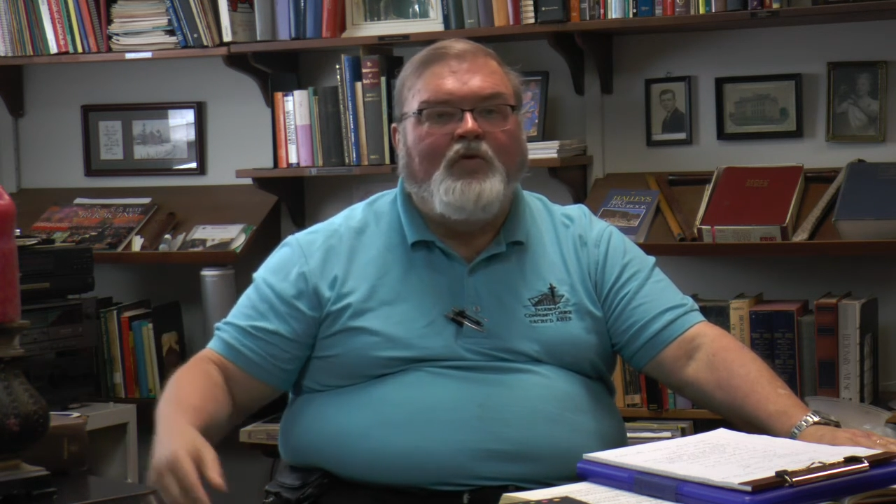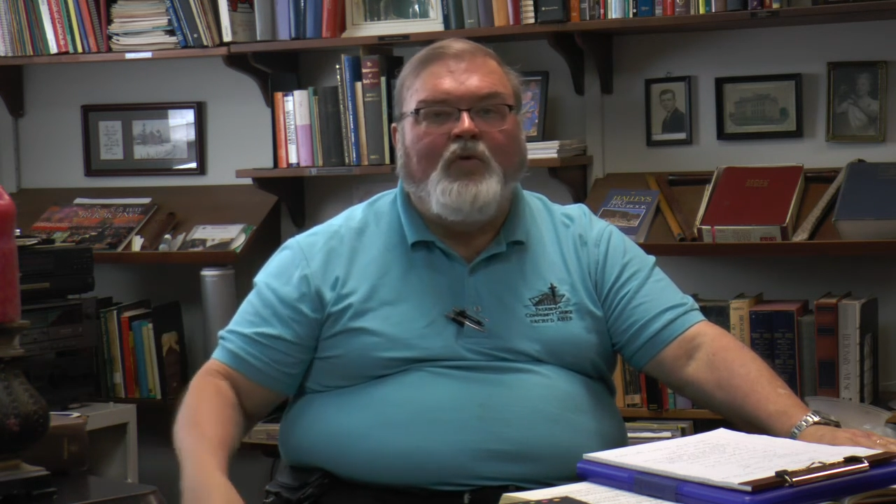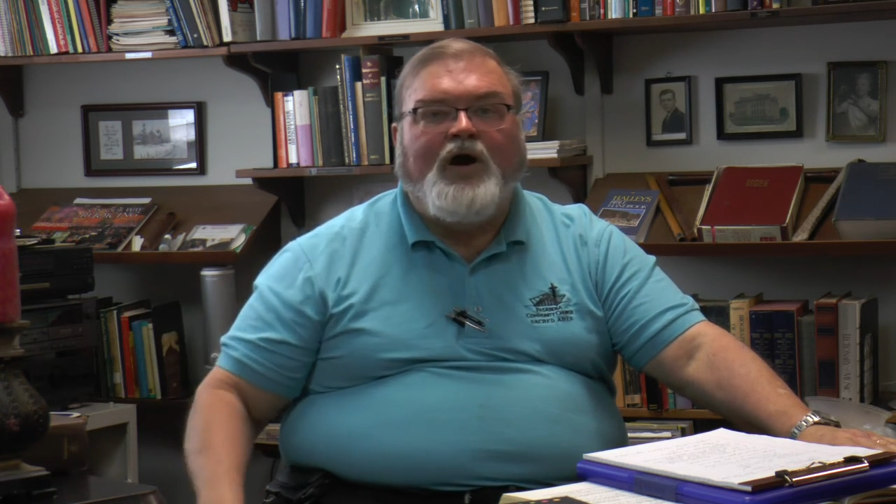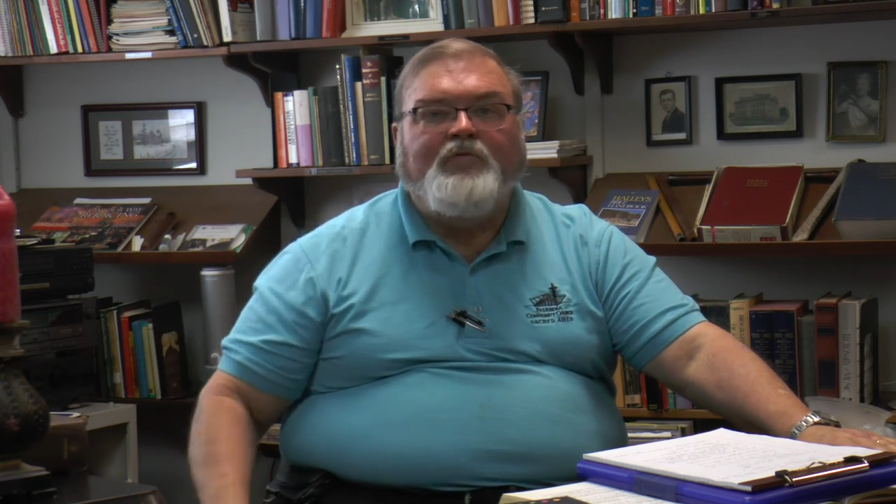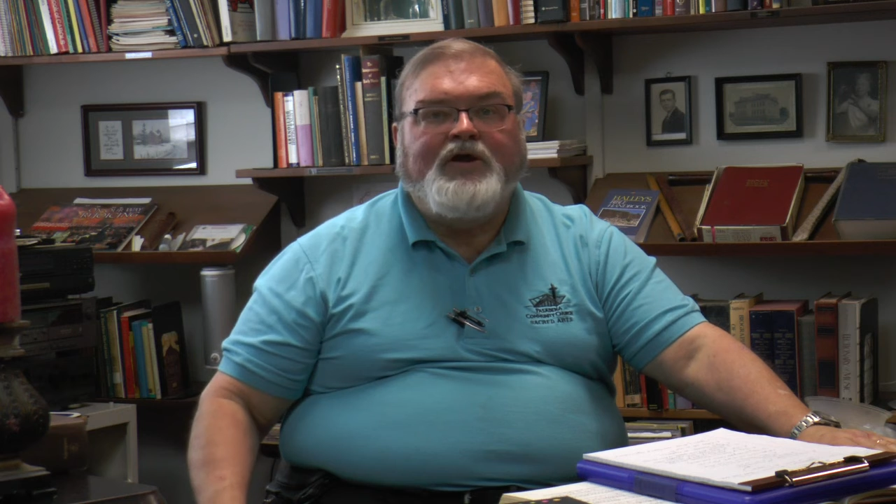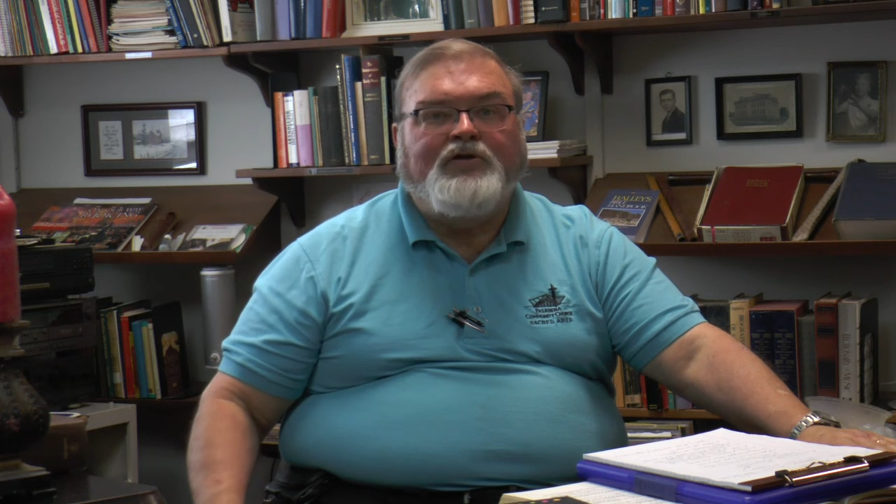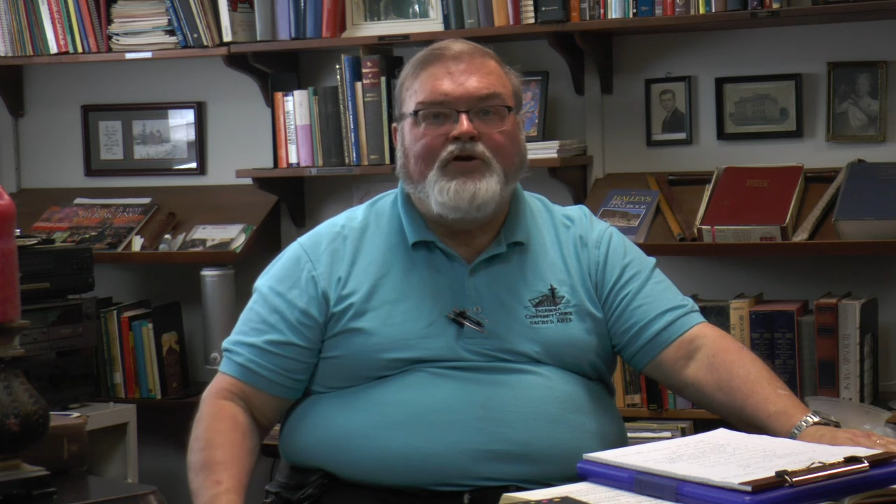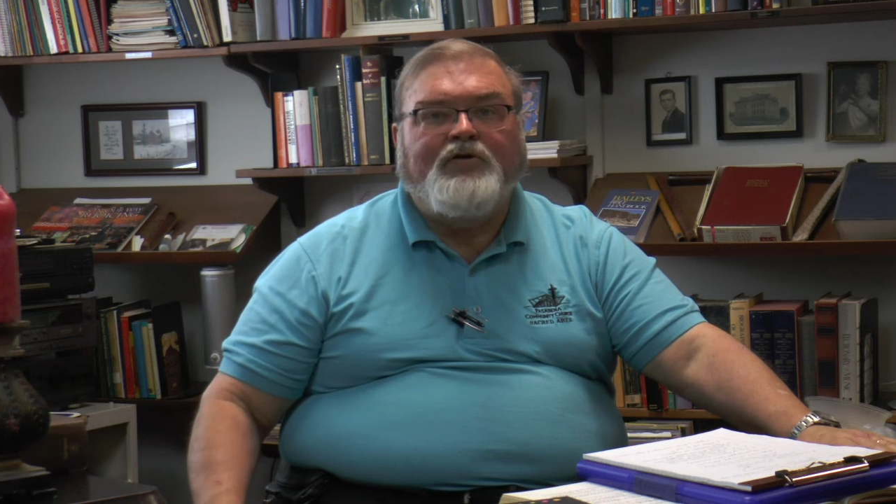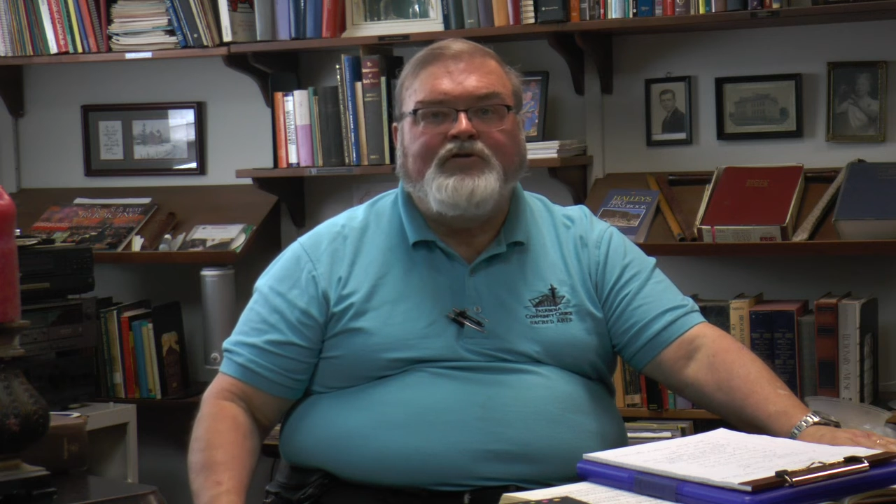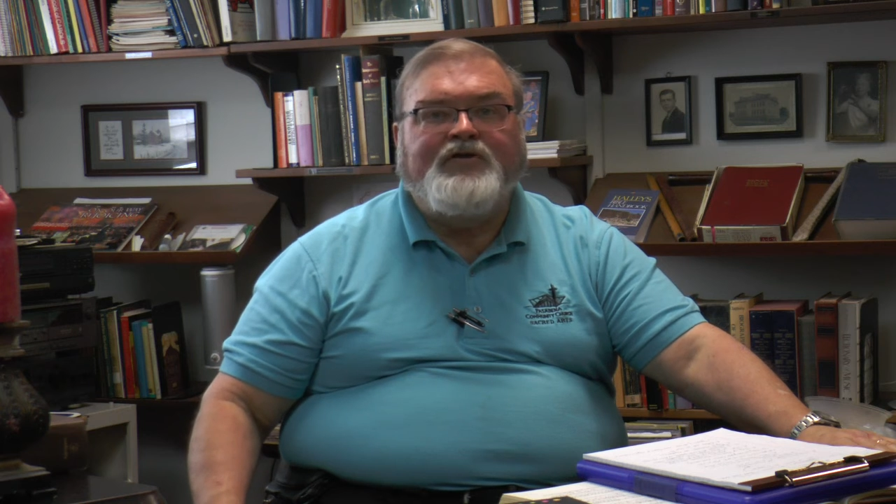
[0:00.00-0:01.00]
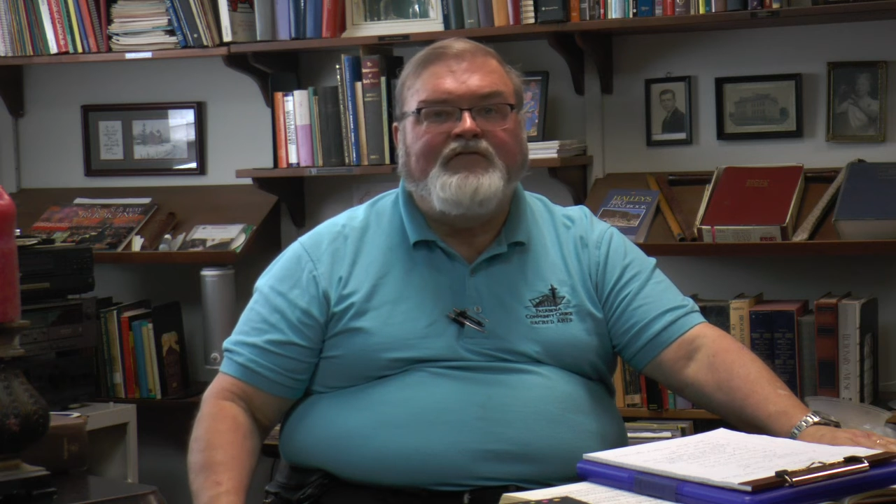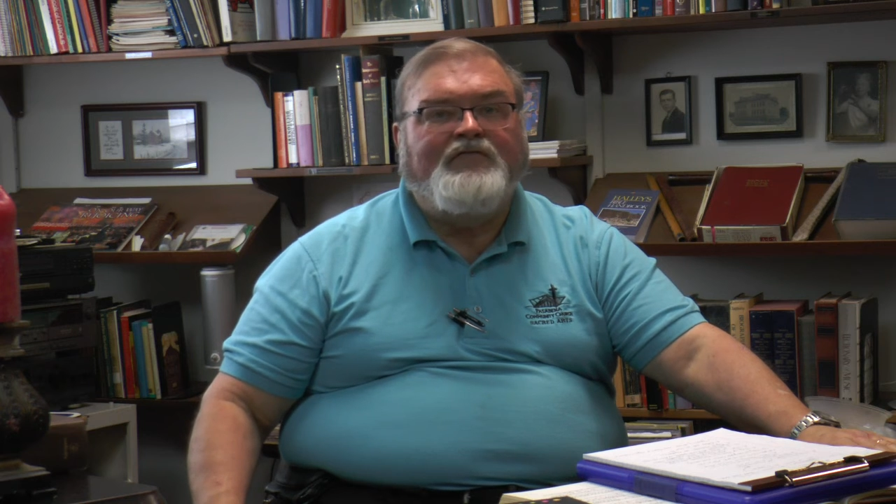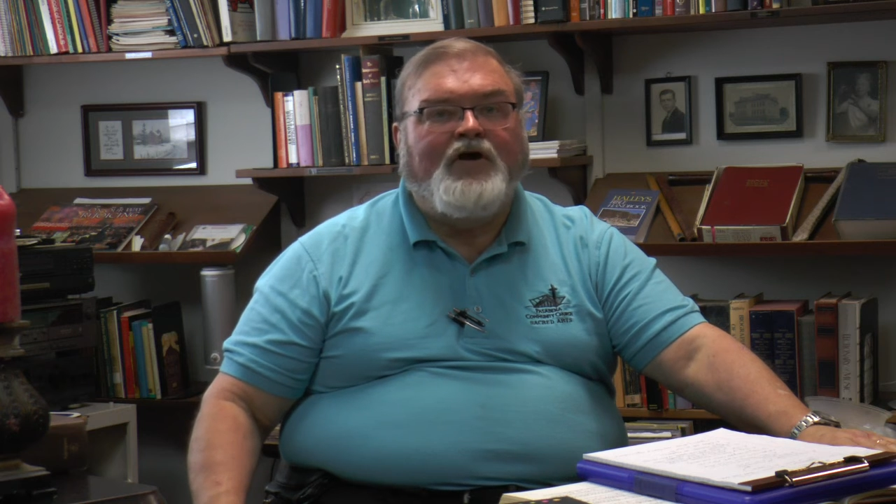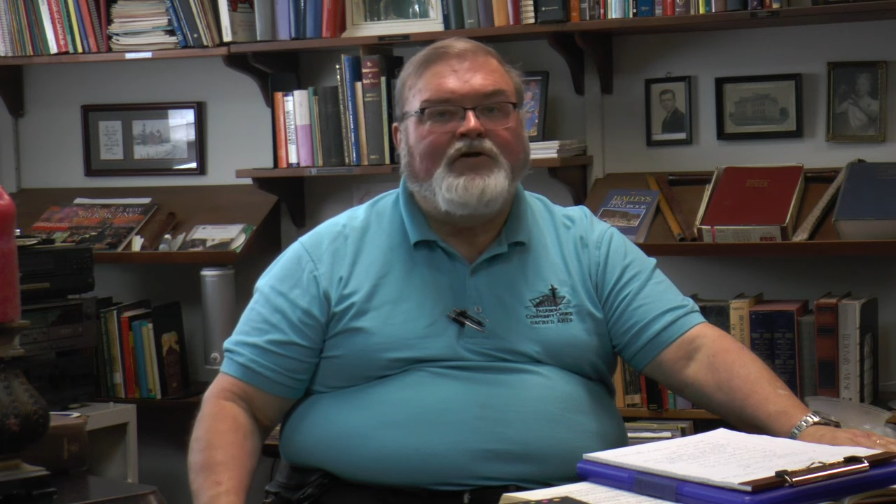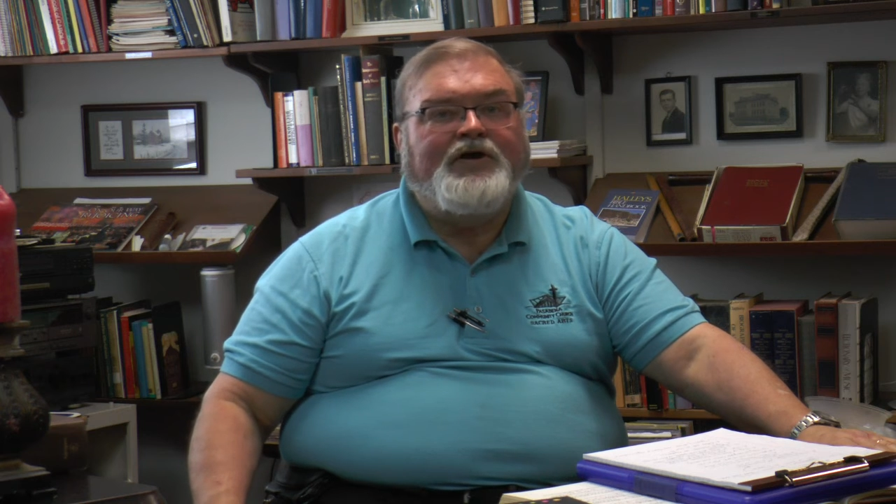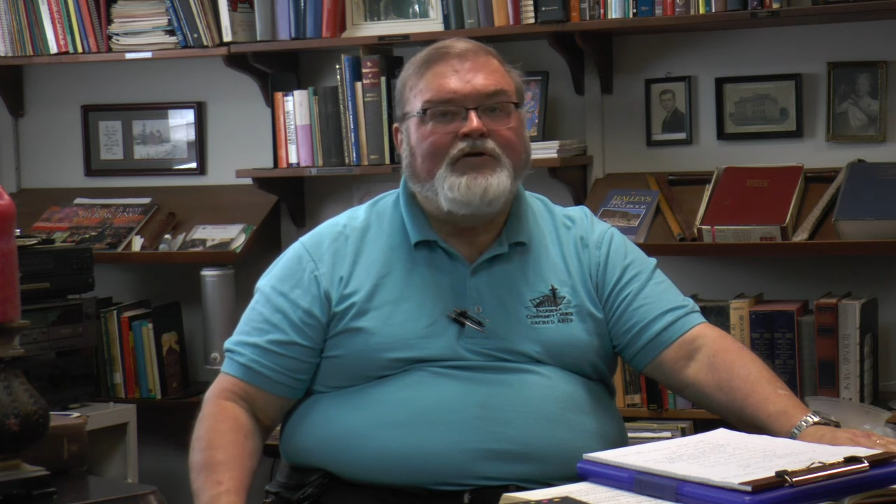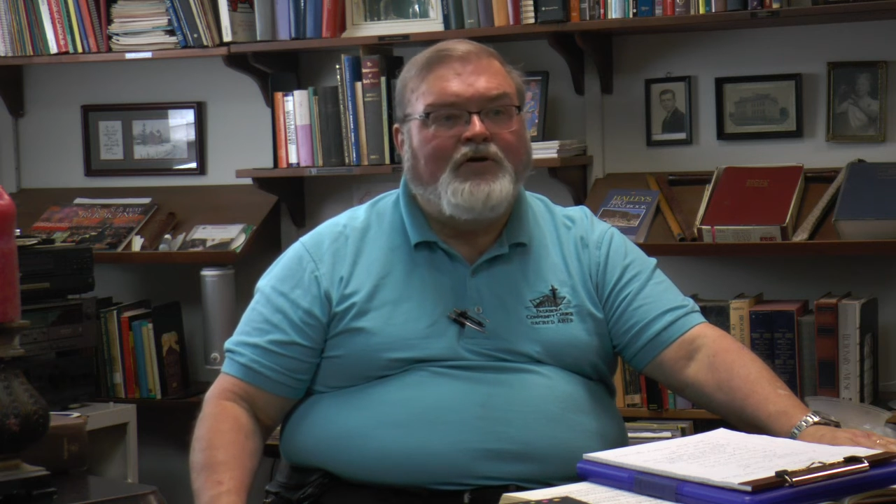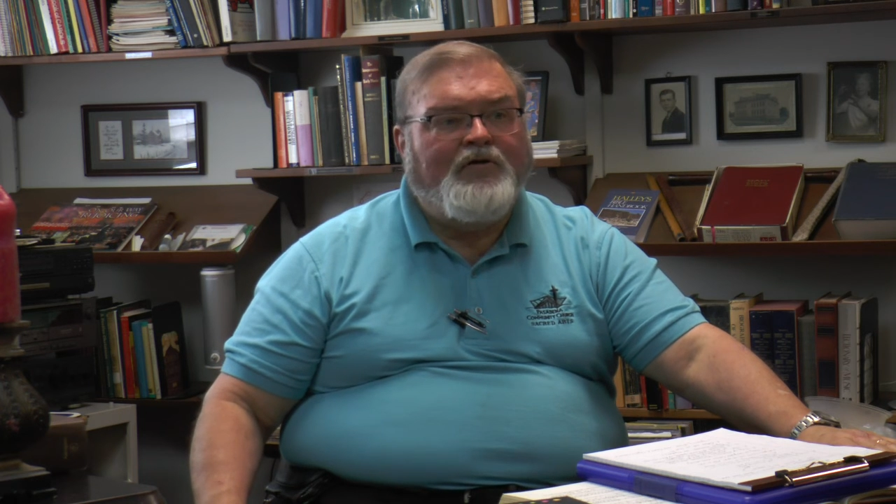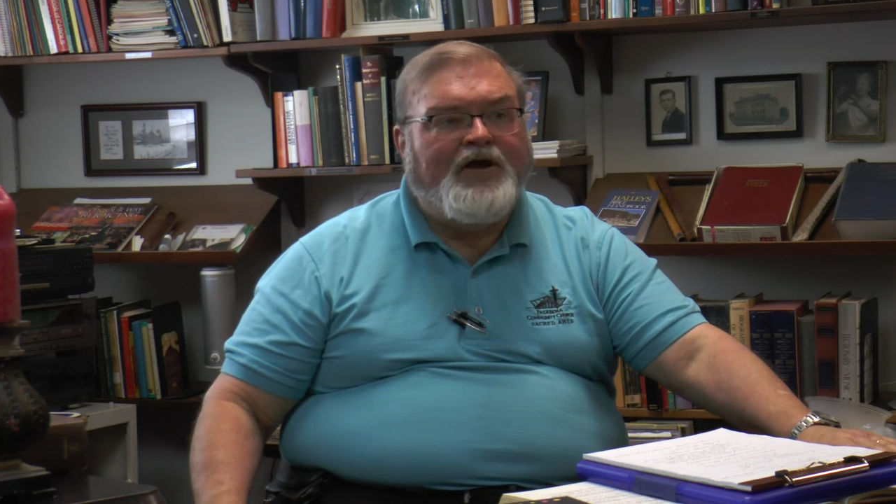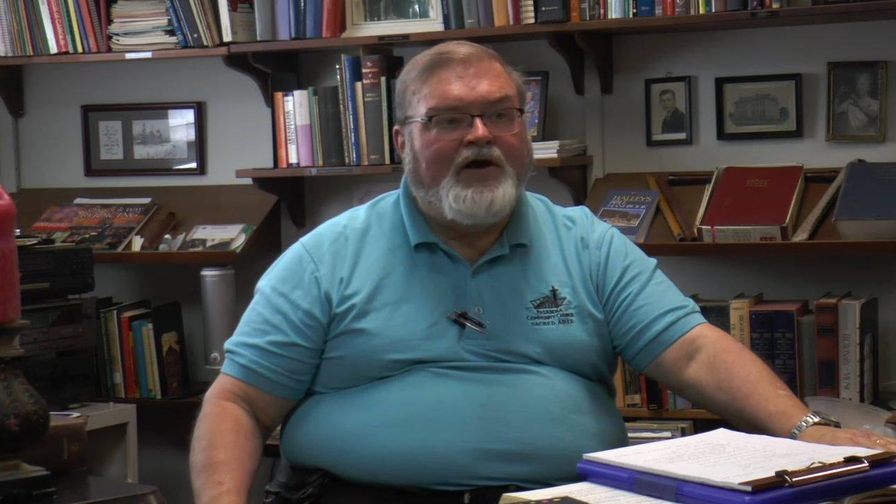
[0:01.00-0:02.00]
while we learn the Vivaldi
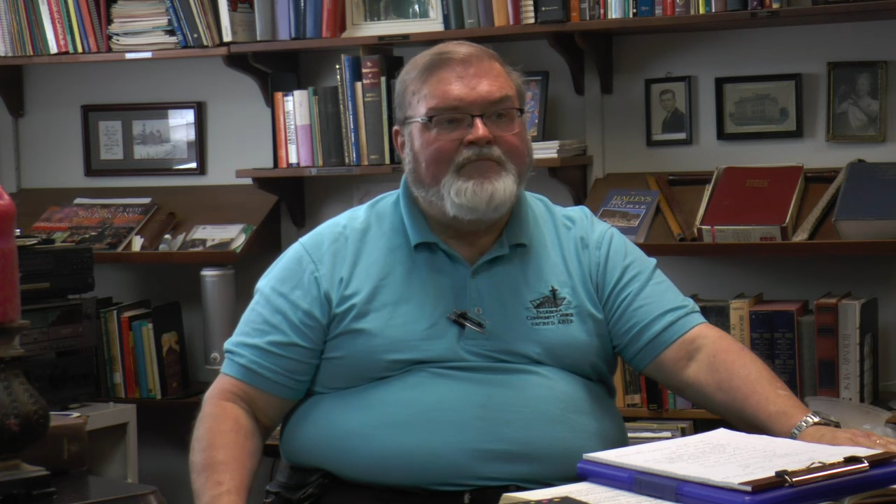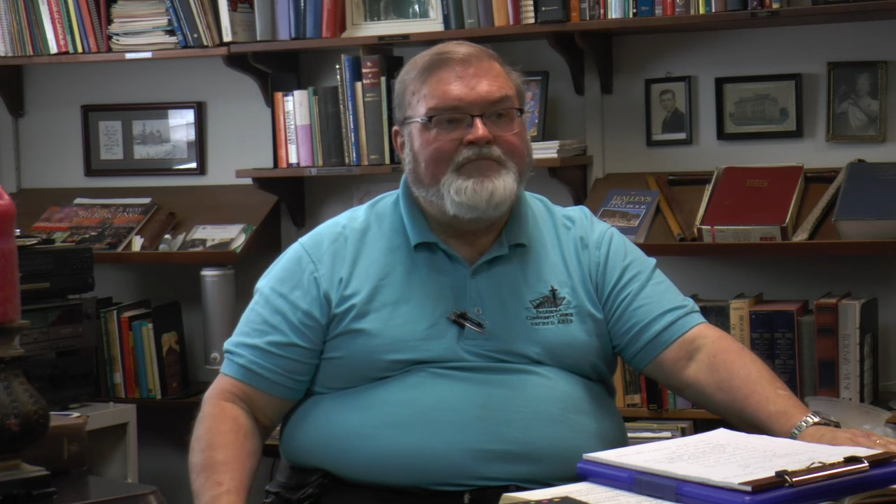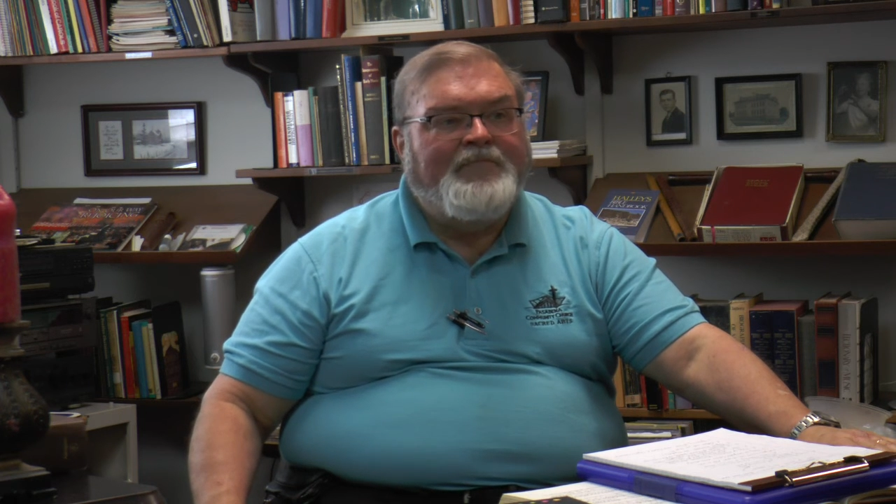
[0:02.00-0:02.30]
Gloria.